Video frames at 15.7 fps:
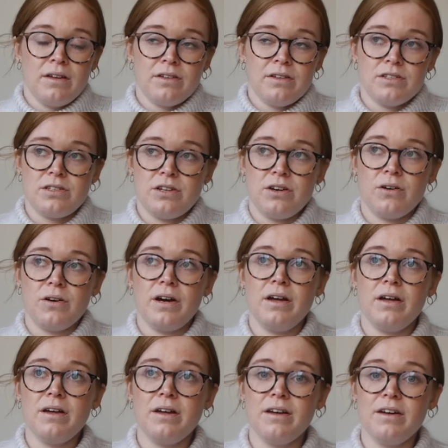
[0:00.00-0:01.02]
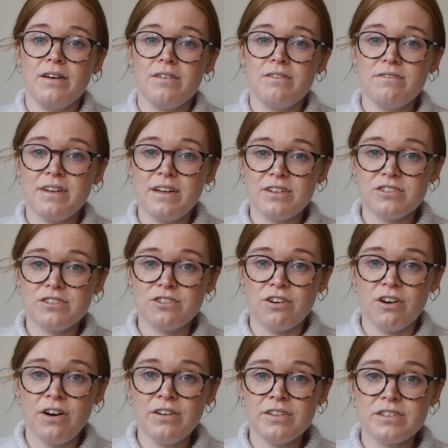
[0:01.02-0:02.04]
So fingers
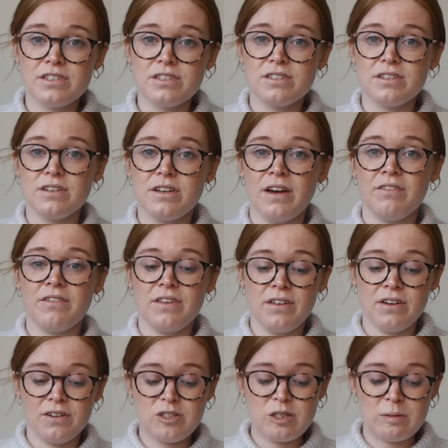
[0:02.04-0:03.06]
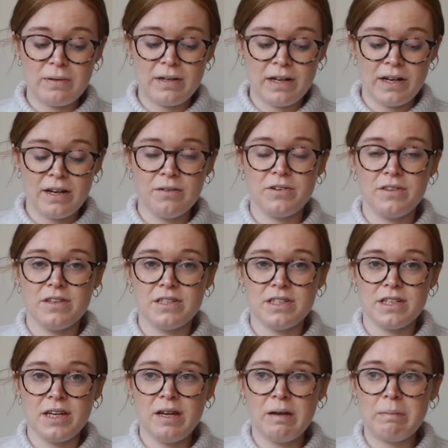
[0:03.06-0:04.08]
crossed, everything goes to plan with the
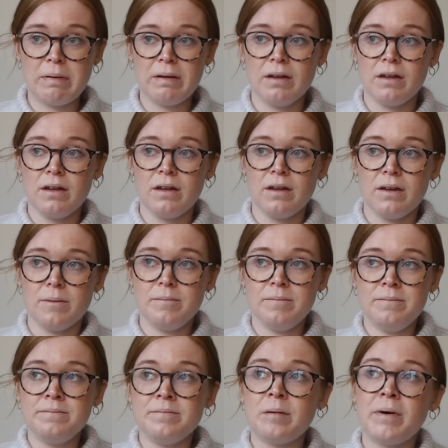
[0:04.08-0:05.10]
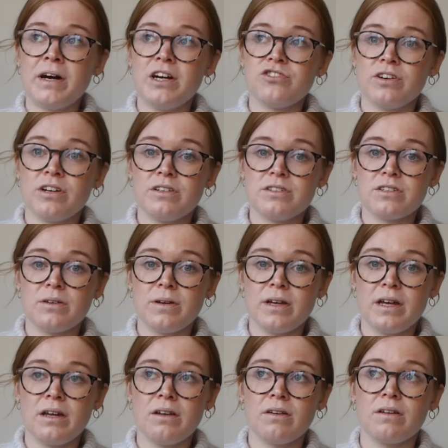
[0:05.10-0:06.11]
zip. I might try and sew it
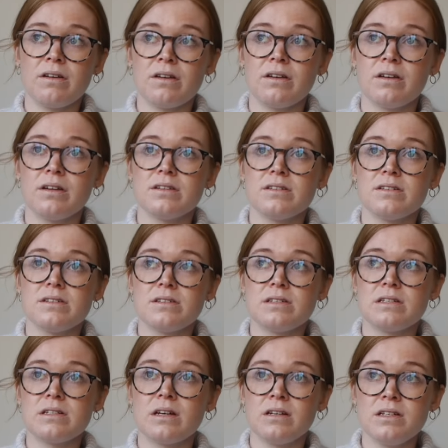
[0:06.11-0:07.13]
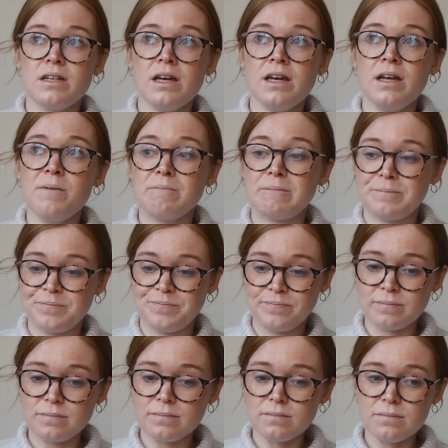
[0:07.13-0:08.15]
in on Sunday
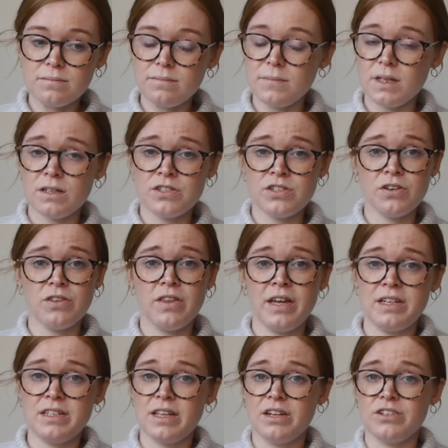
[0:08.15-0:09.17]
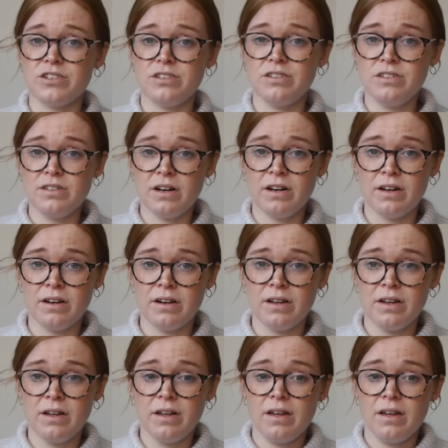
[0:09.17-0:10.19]
so that it's then just done
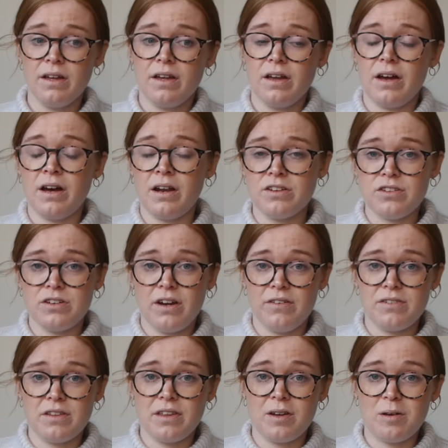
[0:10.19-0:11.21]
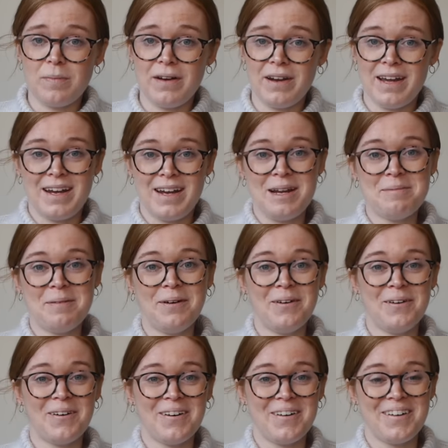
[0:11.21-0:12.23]
and I don't have to think about it
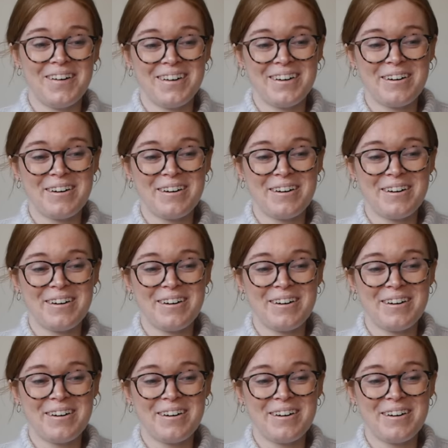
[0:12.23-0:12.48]
anymore.